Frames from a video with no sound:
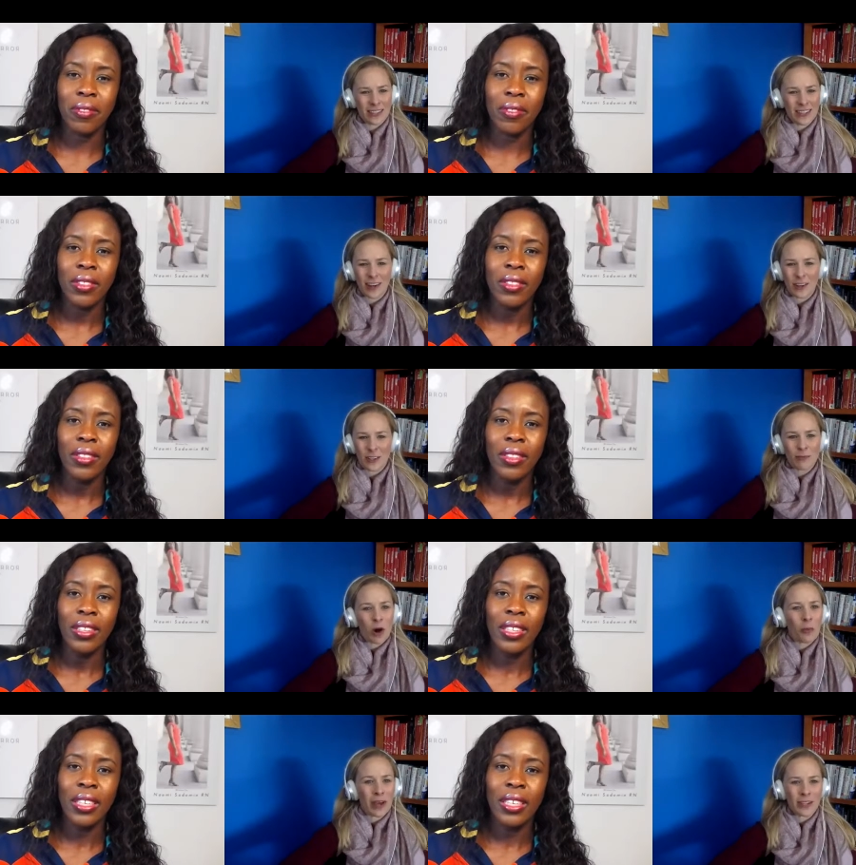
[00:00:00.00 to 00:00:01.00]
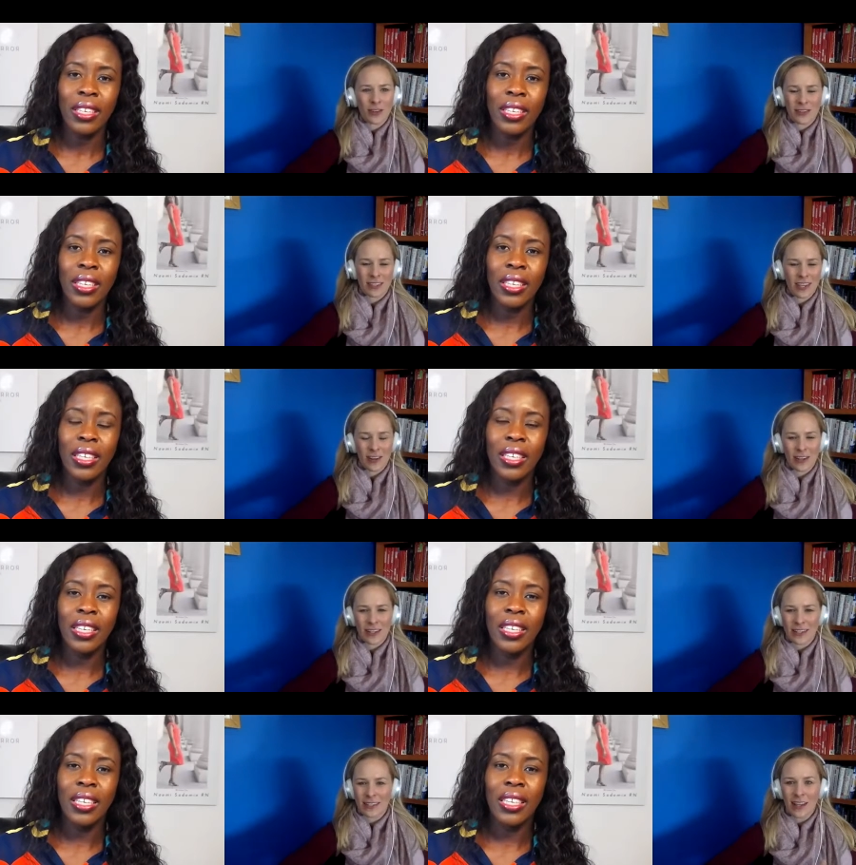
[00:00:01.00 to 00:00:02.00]
Speaker 1: The scariest moment or the
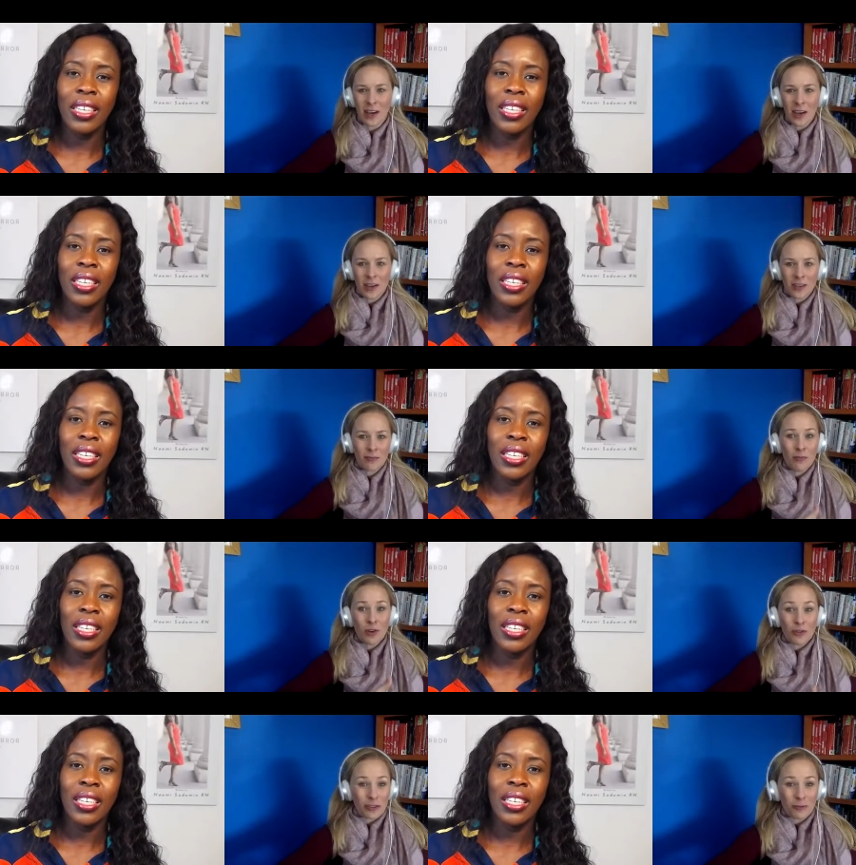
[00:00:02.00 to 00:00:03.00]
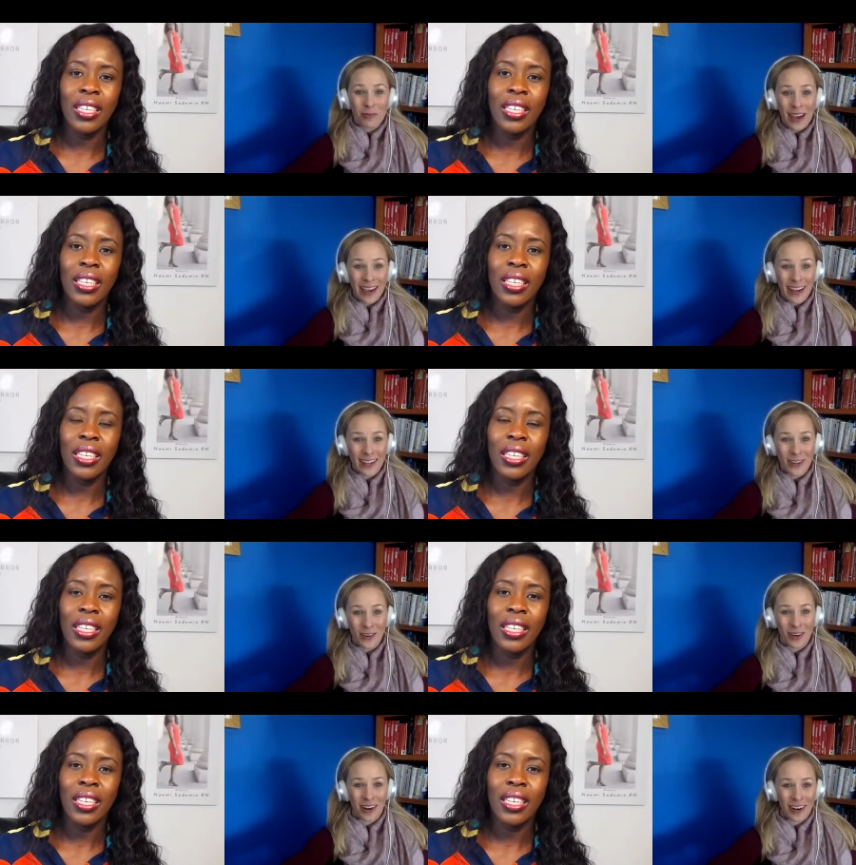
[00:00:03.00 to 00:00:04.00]
scariest move you've made
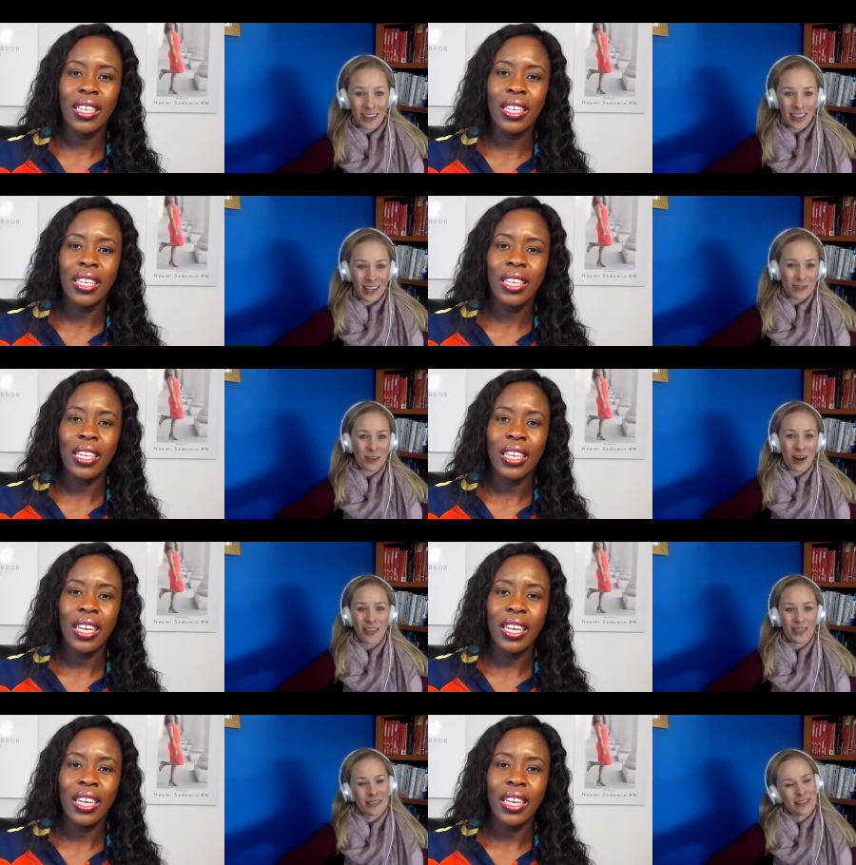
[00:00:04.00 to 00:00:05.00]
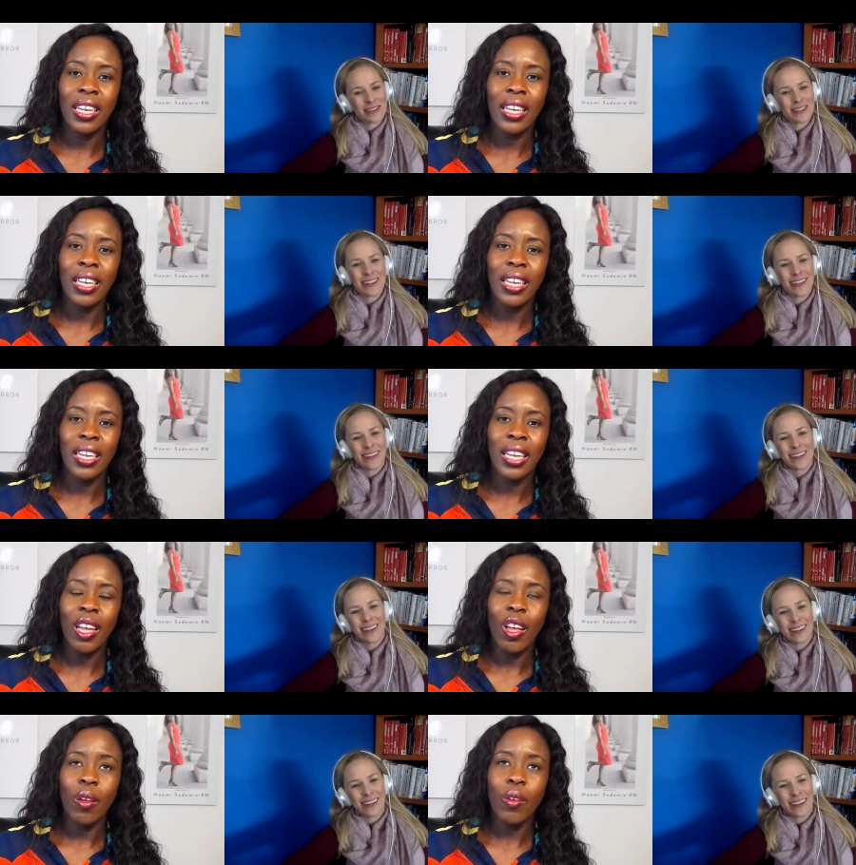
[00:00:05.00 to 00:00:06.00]
or thing you've gone through?
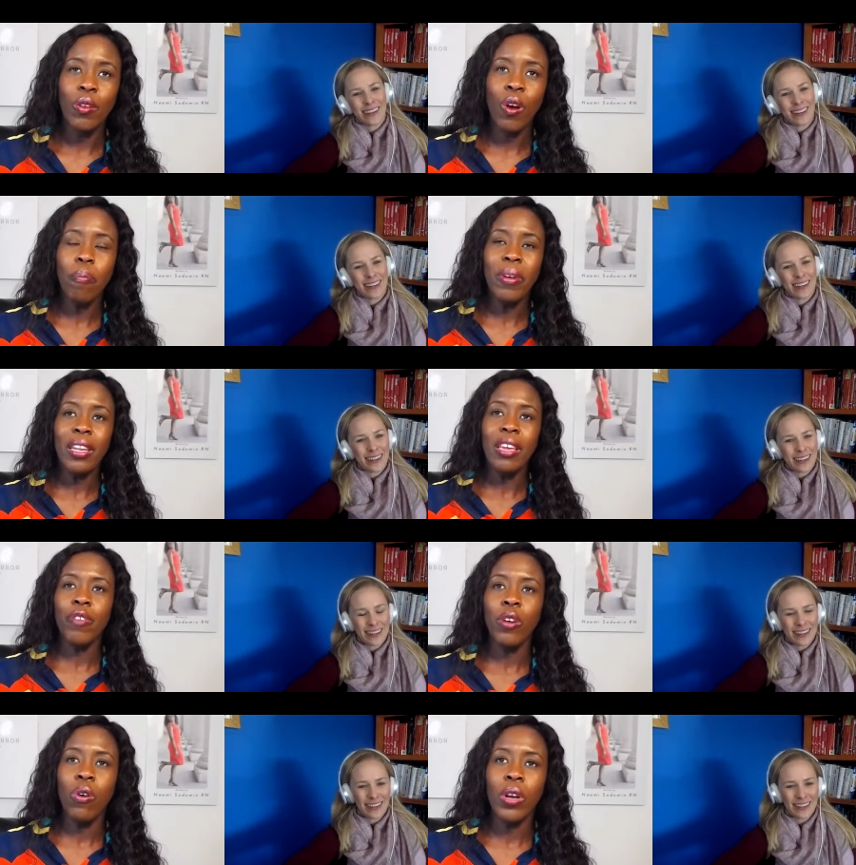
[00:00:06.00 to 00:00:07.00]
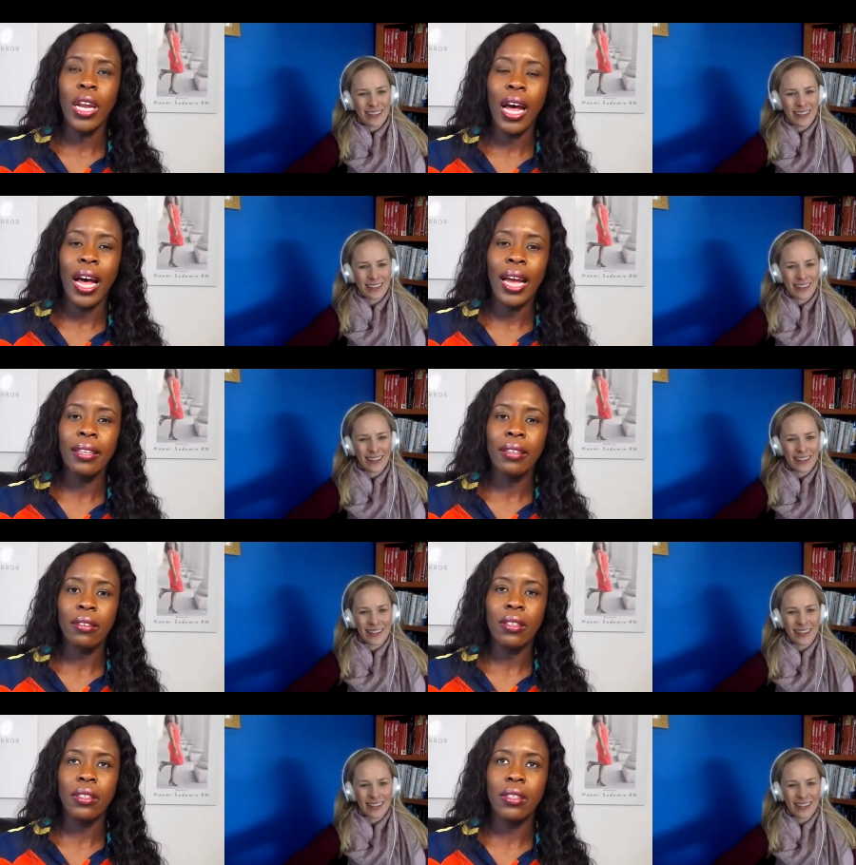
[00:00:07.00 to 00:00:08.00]
Speaker 2: You know, believe it or not,
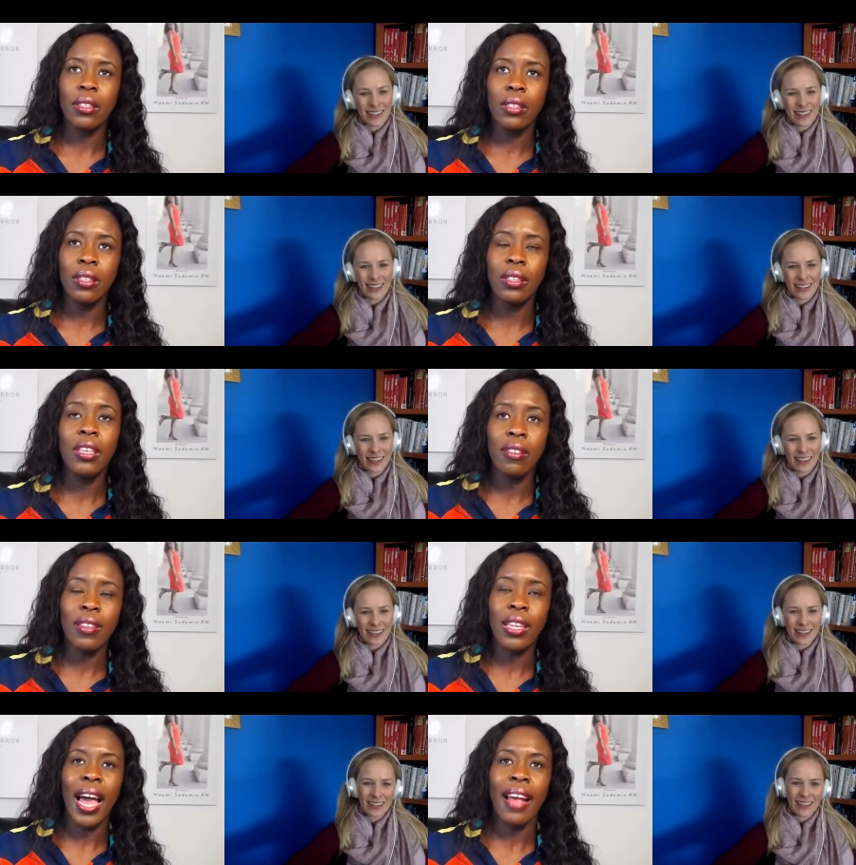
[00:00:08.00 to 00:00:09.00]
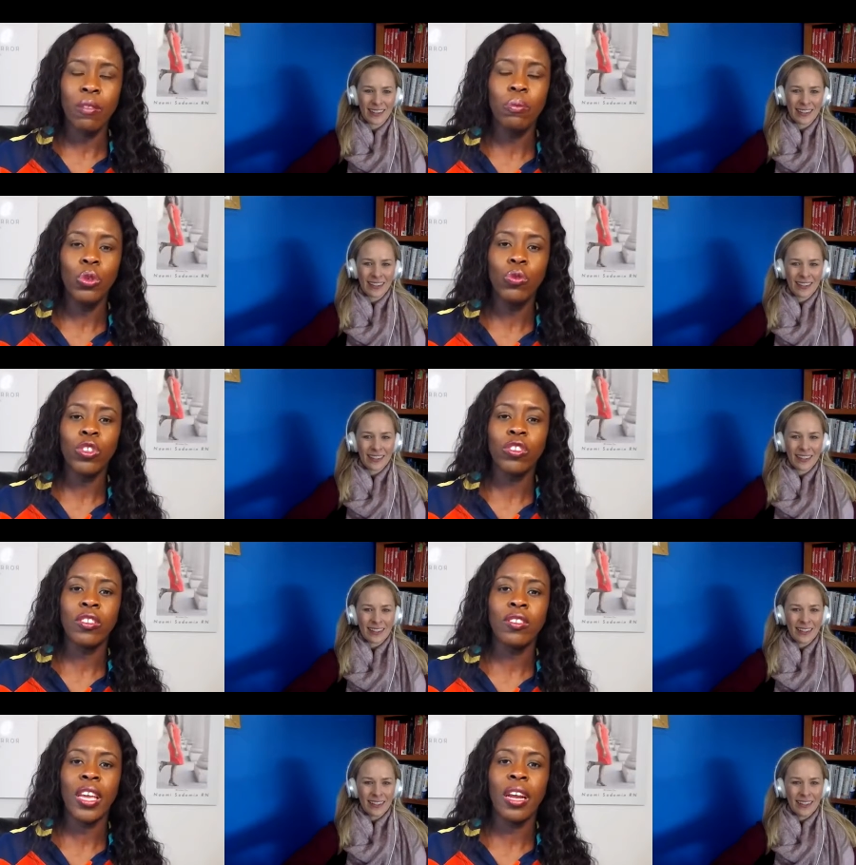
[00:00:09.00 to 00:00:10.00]
this last move was the
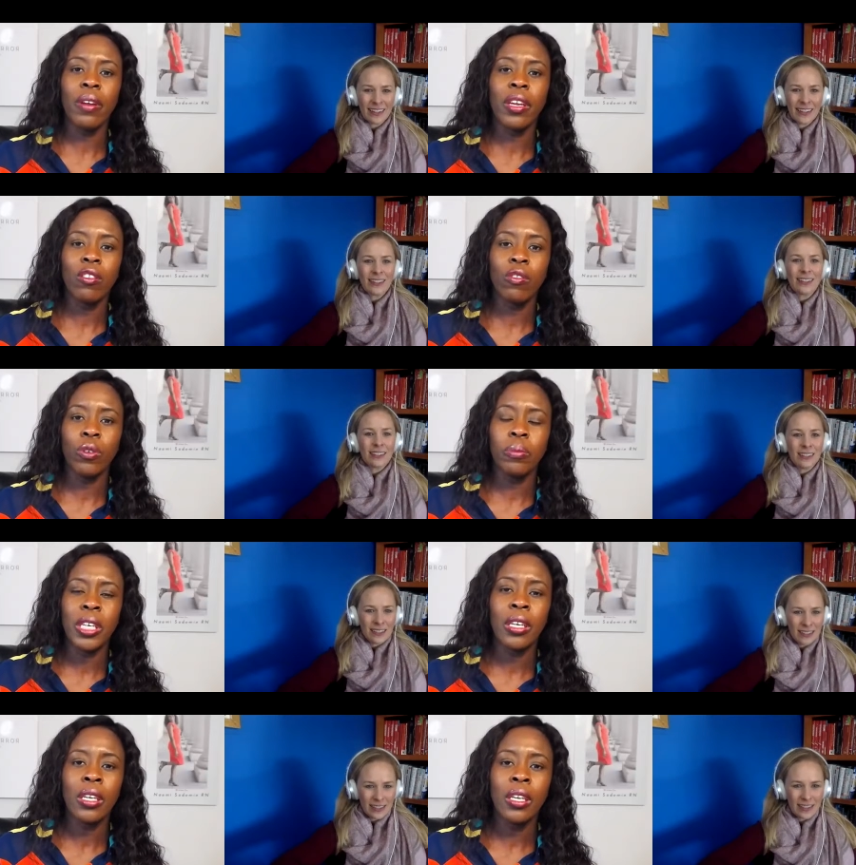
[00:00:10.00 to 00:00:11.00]
scariest for me